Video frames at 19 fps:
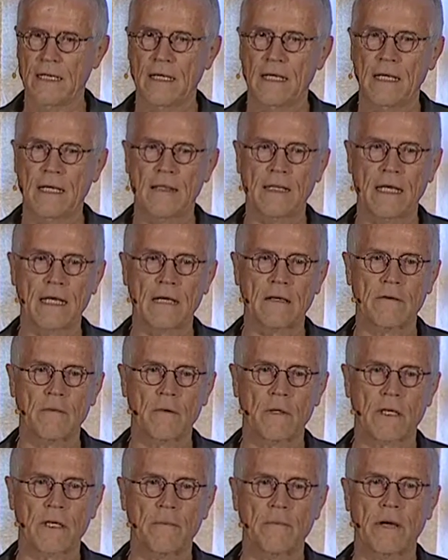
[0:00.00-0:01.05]
And they
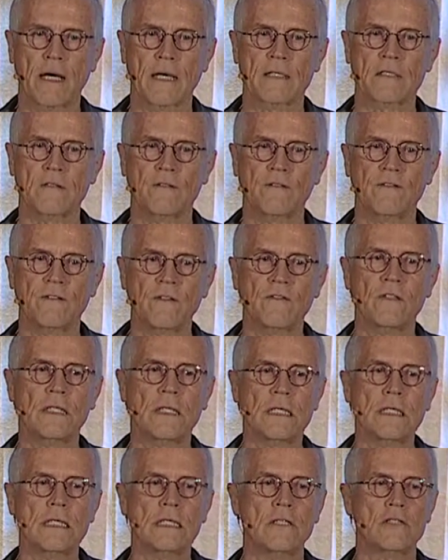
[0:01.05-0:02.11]
were comprised of
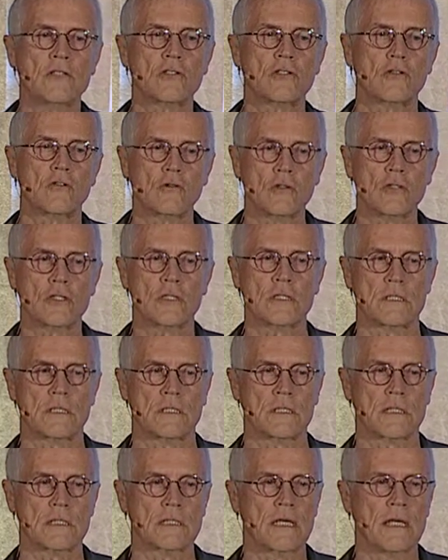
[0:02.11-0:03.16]
15
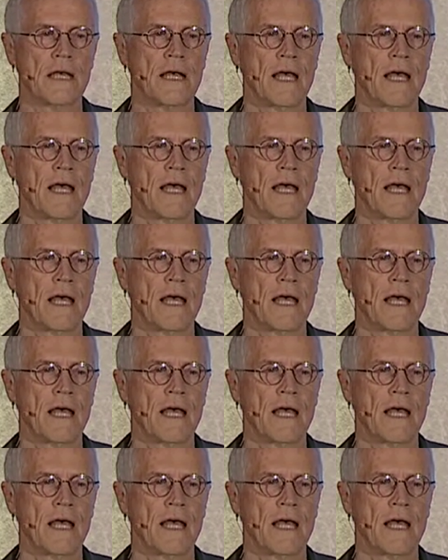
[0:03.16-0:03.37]
solutions.